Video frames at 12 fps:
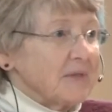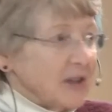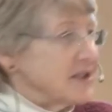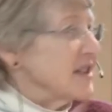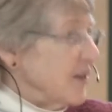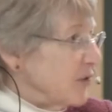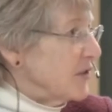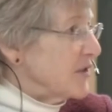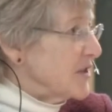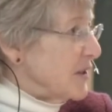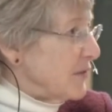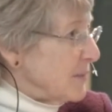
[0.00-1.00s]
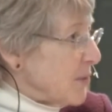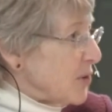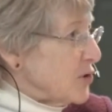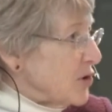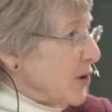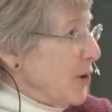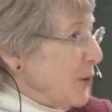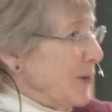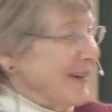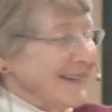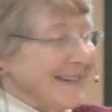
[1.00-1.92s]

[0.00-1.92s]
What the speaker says: consultants even more so,